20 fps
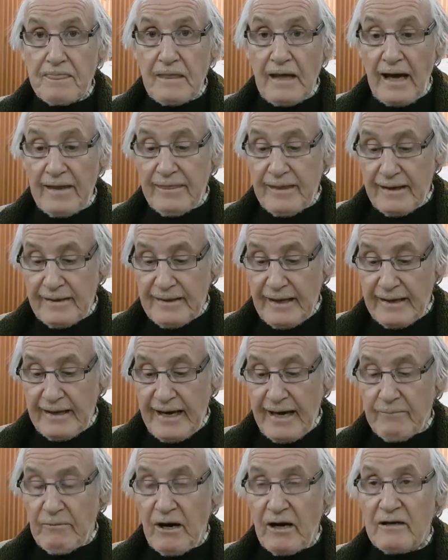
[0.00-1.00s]
I think they
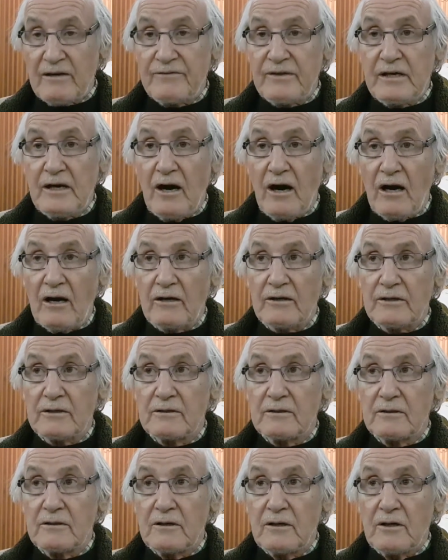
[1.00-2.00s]
came out of the ark
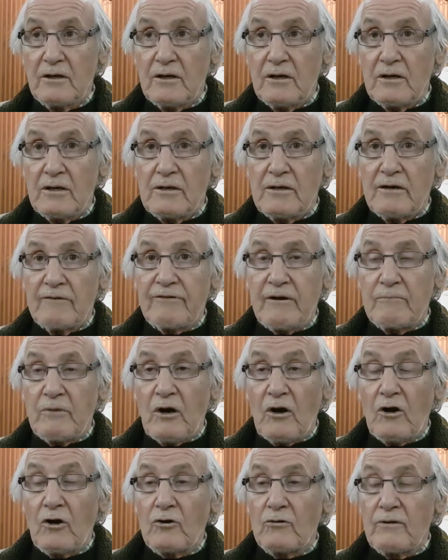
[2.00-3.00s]
from a
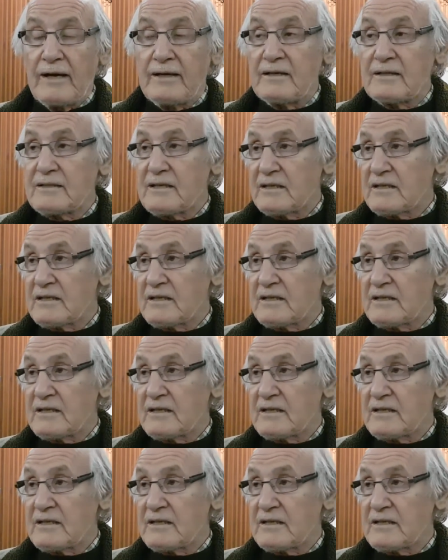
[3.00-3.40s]
horrendous